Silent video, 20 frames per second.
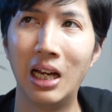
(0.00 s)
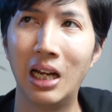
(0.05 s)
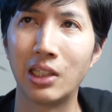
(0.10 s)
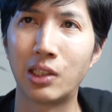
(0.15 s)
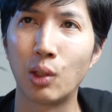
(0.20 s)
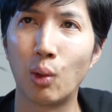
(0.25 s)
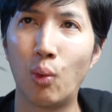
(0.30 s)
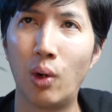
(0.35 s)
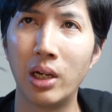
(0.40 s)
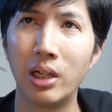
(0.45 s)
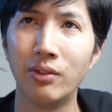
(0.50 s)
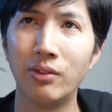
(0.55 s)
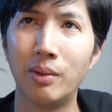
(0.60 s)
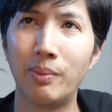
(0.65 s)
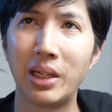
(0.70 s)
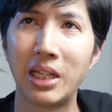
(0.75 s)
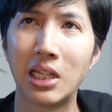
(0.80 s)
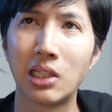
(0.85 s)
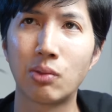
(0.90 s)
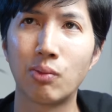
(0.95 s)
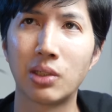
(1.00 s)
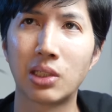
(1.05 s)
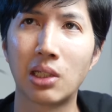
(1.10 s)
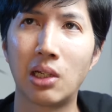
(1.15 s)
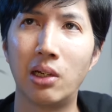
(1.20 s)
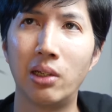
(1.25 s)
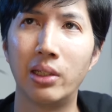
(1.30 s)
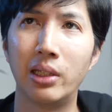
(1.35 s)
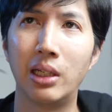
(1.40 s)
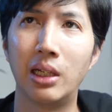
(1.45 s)
So one of them, I guess, was
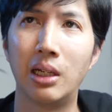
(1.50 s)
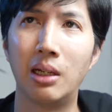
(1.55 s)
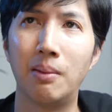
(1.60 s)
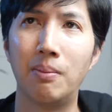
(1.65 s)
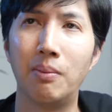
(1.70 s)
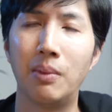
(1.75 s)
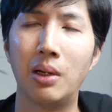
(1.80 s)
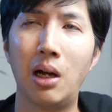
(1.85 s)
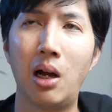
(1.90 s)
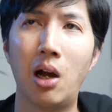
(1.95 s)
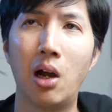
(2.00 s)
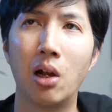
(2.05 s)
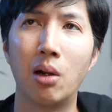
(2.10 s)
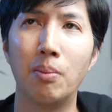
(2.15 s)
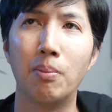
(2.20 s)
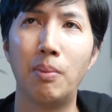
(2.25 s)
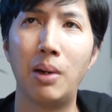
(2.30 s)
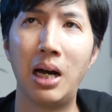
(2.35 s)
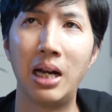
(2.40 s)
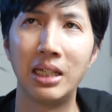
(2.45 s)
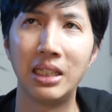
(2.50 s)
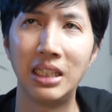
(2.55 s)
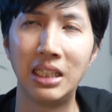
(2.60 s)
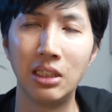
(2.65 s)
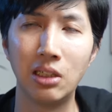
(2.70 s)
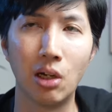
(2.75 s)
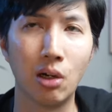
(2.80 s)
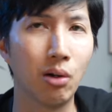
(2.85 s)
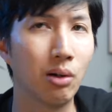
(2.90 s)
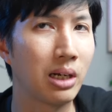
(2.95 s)
called
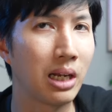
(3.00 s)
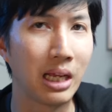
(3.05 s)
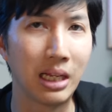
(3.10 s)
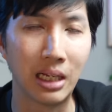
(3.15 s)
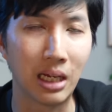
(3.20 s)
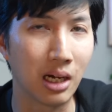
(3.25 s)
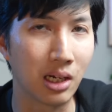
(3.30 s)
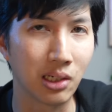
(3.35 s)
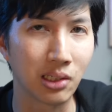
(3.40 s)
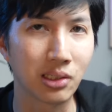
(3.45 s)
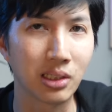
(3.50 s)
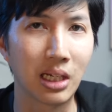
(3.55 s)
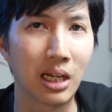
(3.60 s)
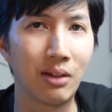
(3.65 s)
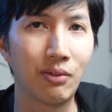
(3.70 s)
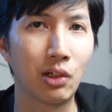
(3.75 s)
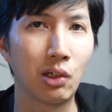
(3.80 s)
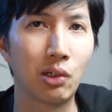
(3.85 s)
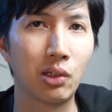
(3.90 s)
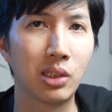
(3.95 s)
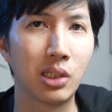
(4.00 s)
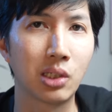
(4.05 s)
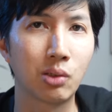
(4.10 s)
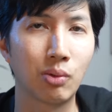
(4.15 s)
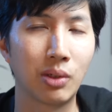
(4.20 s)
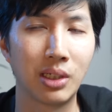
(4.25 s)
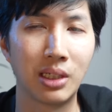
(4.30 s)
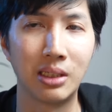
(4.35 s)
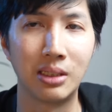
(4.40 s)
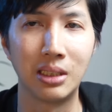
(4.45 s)
Armanino, and honestly, I haven't heard of this
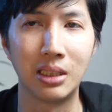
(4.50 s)
one.